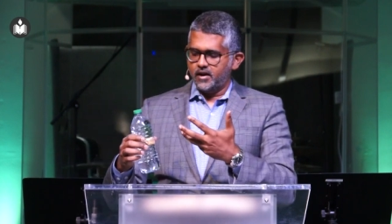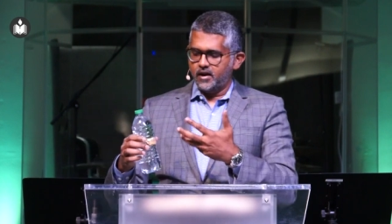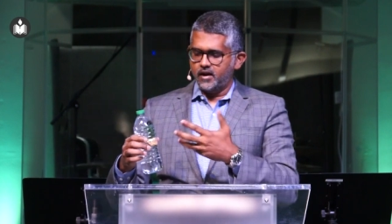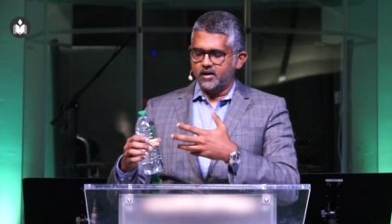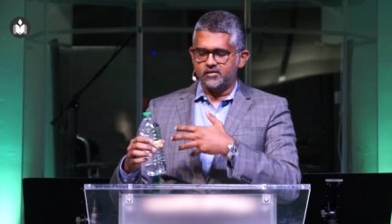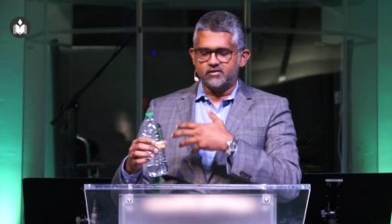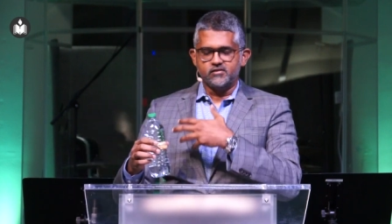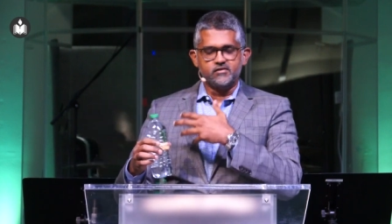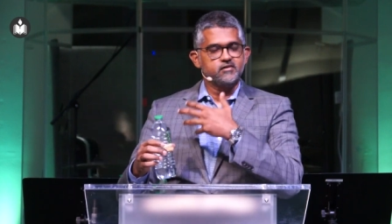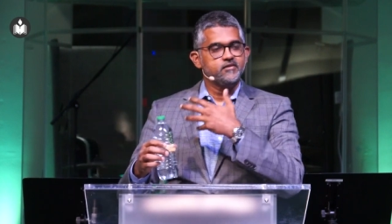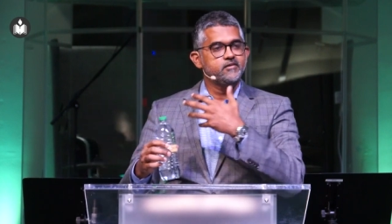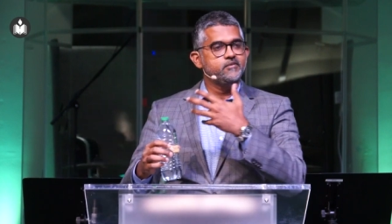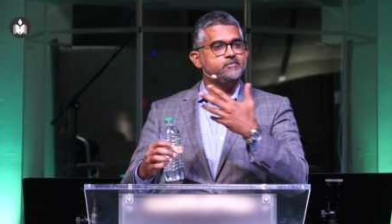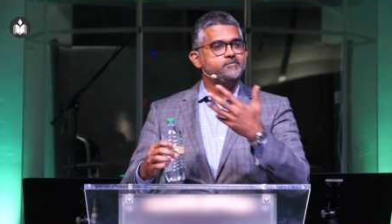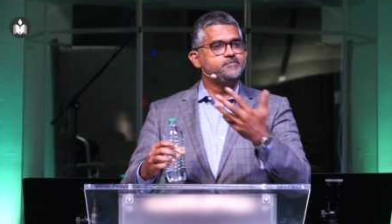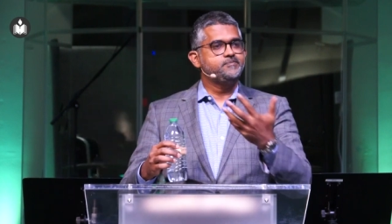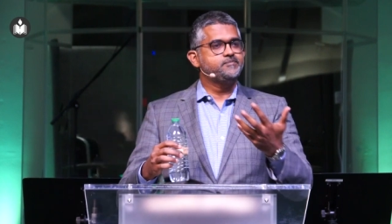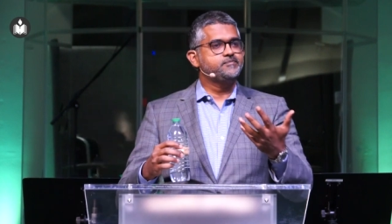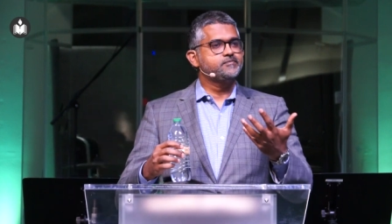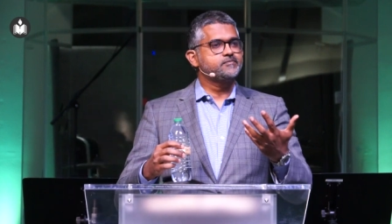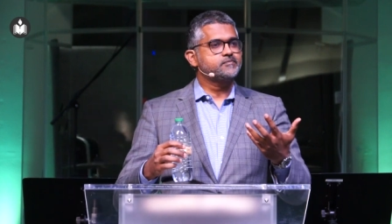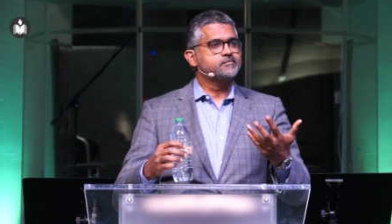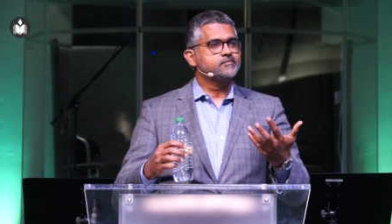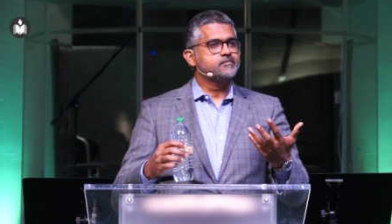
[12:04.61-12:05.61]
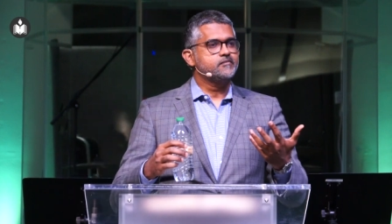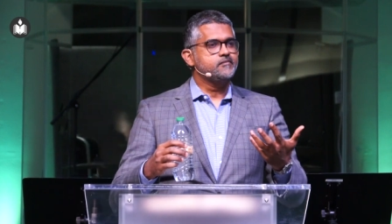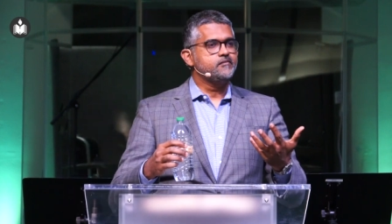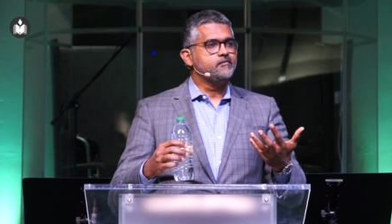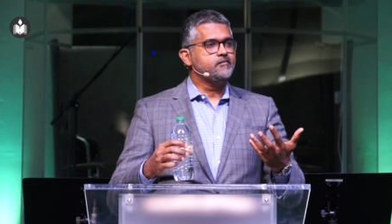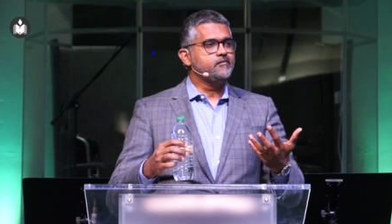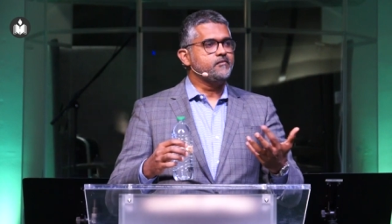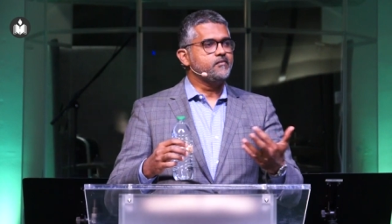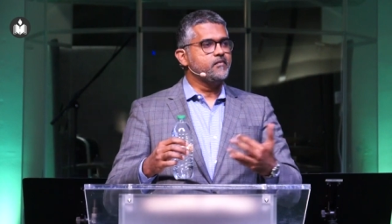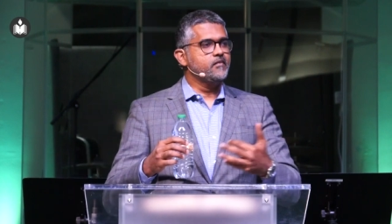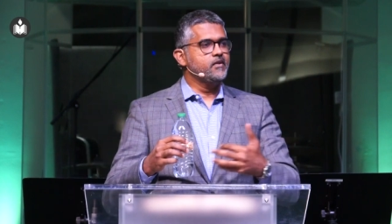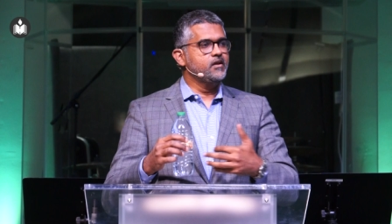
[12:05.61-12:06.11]
It's,
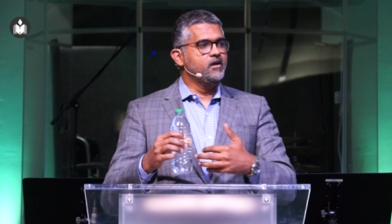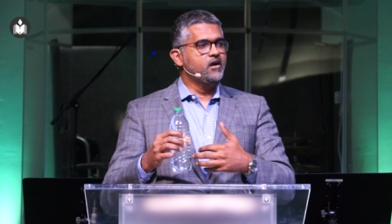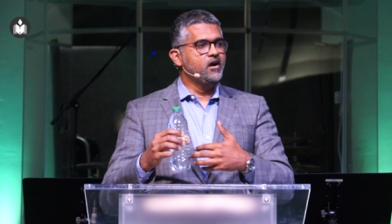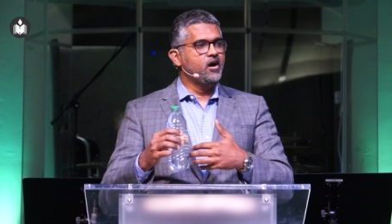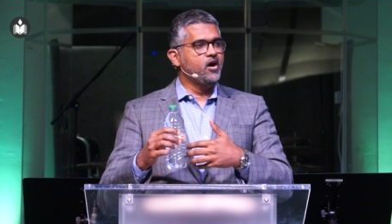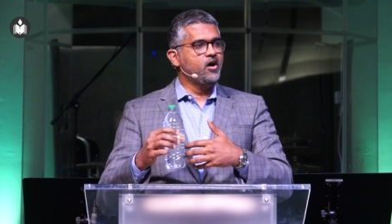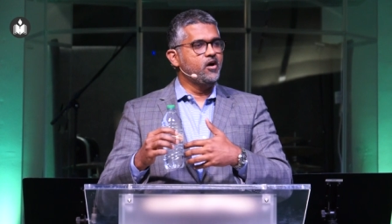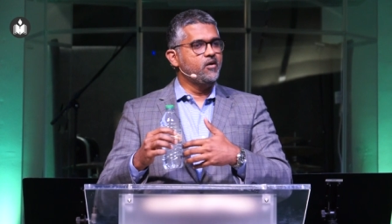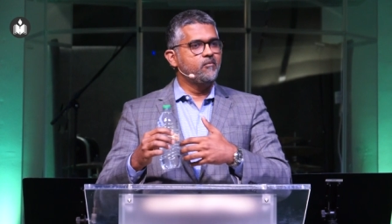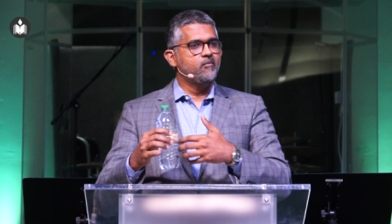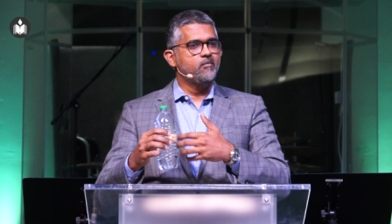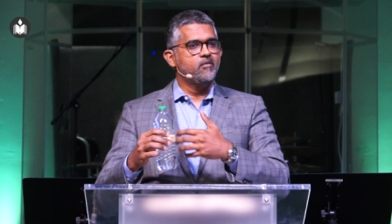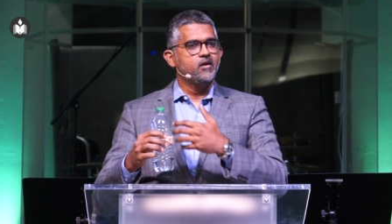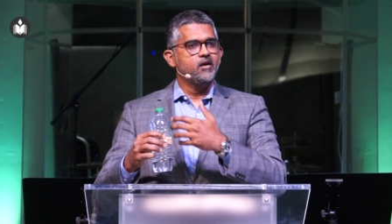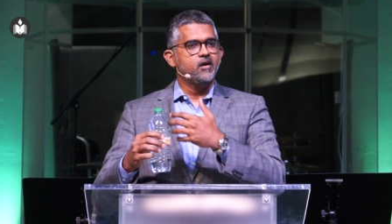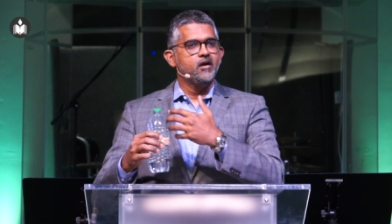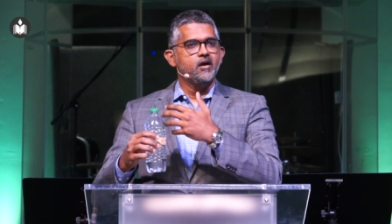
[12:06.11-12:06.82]
oh,